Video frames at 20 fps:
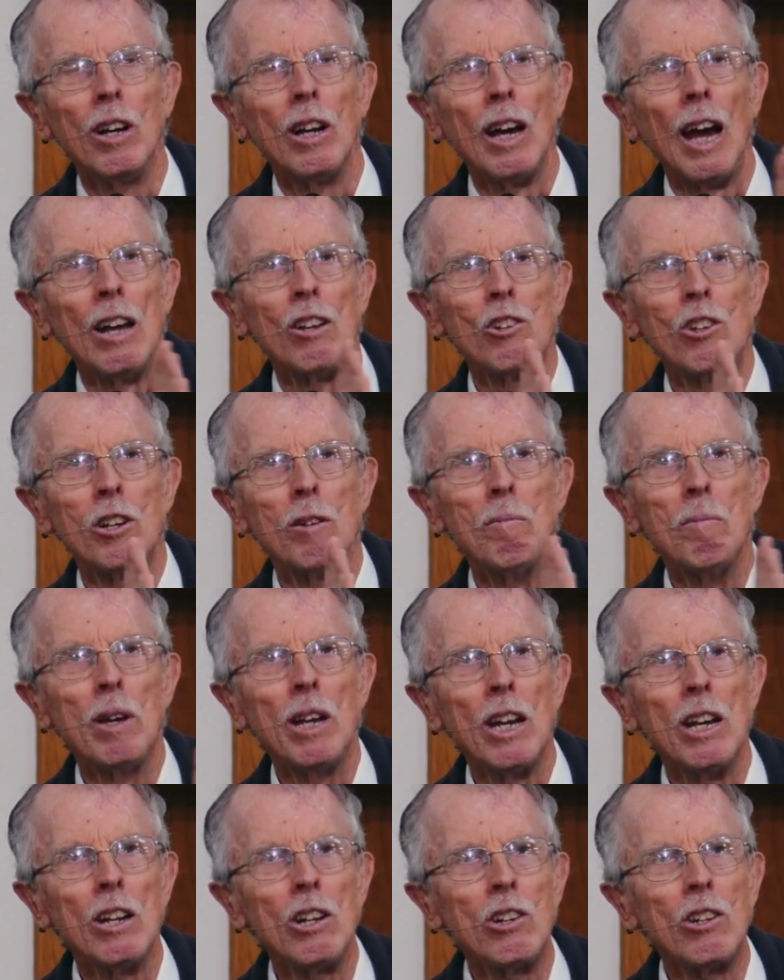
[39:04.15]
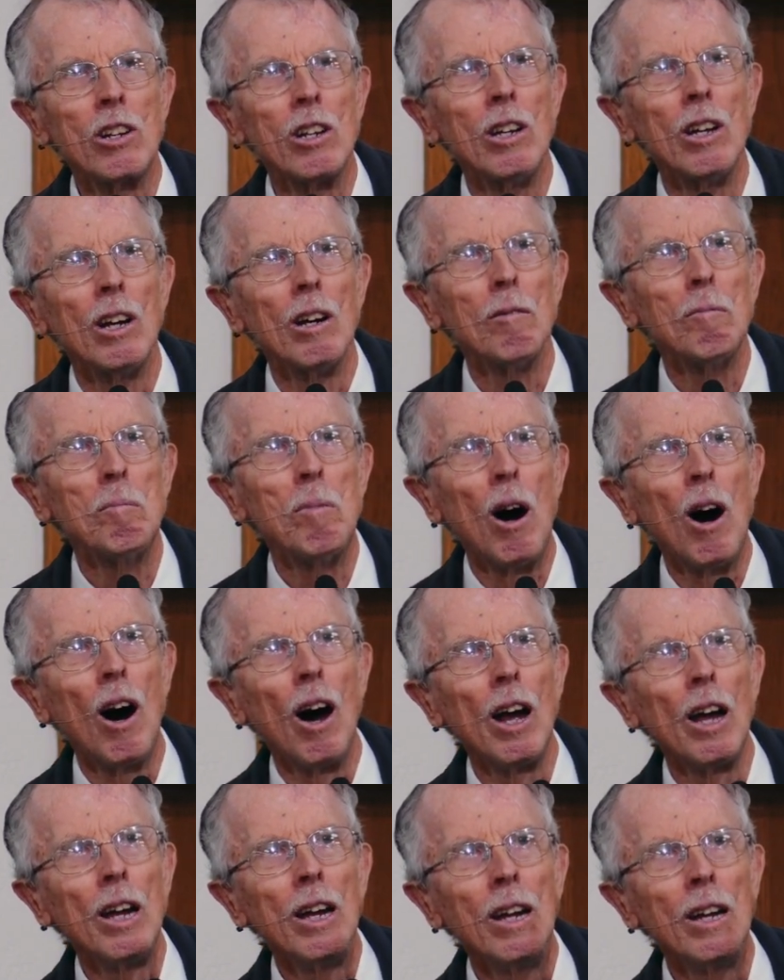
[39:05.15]
has diminished
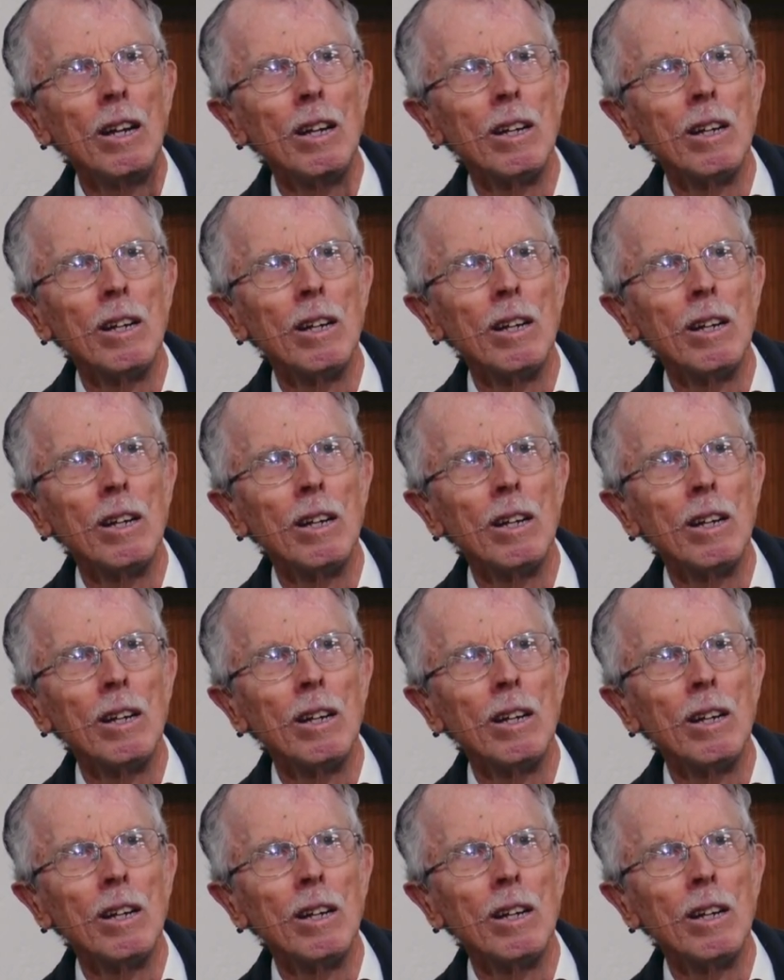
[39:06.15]
by